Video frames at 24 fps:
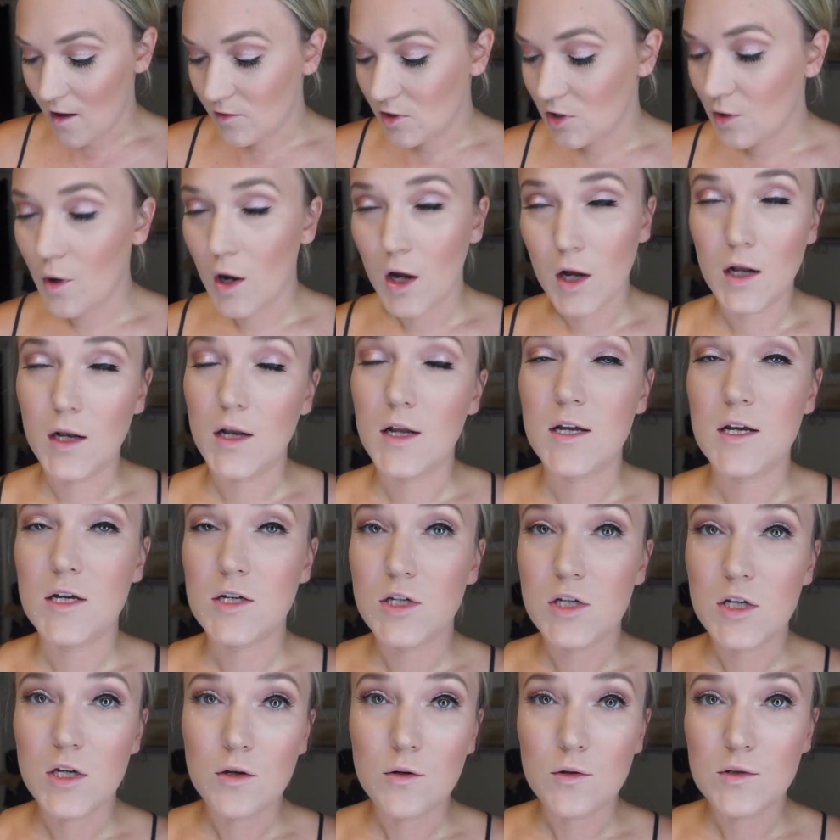You are gonna need
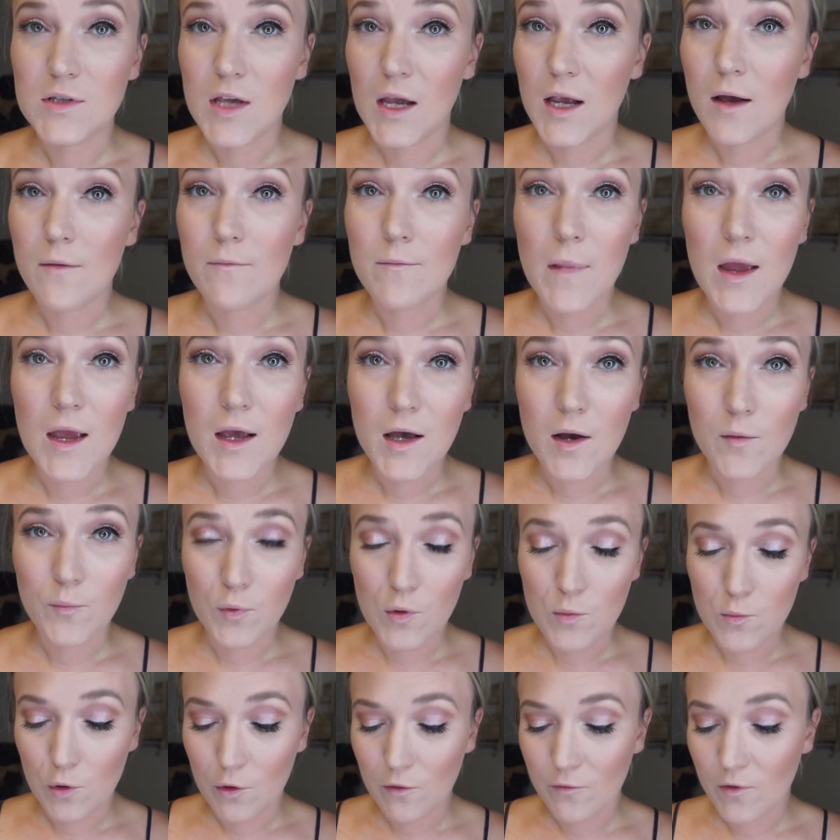to use like a makeup
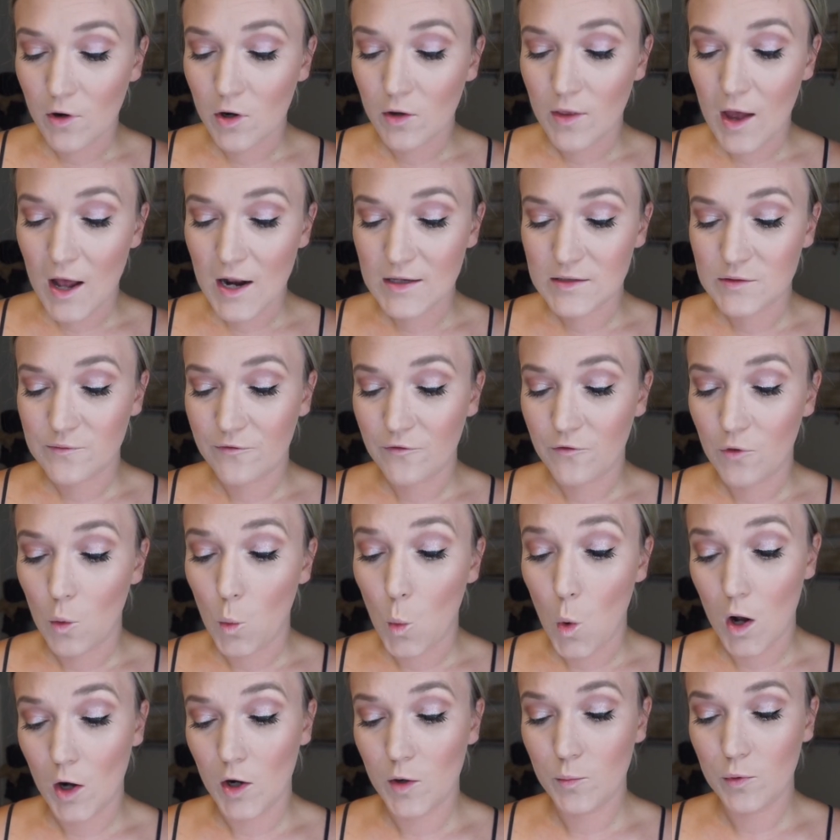remover that is for
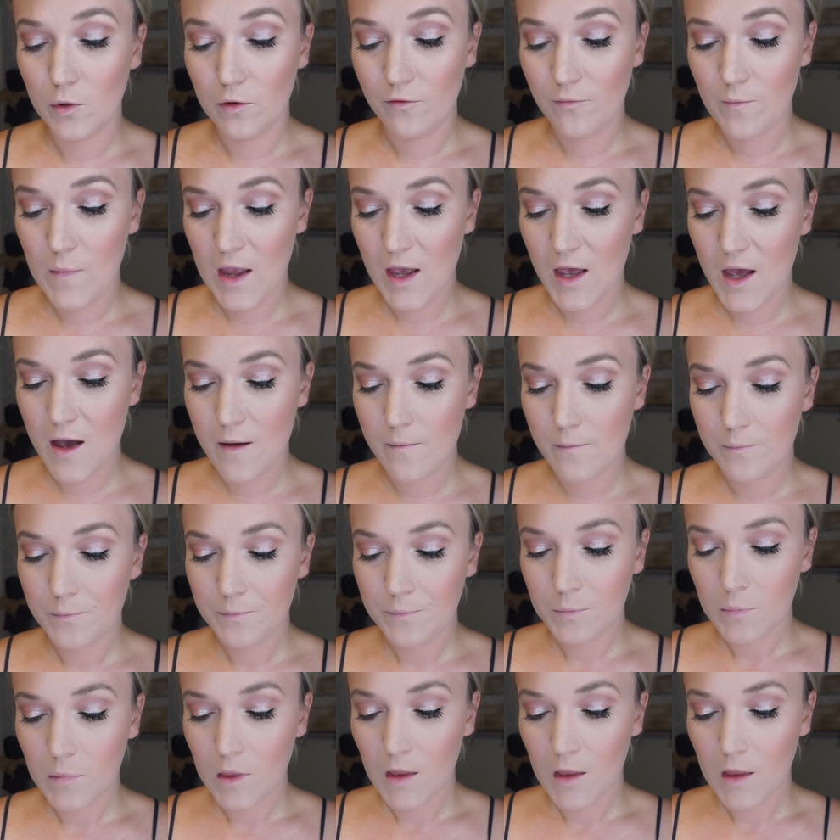waterproof makeup.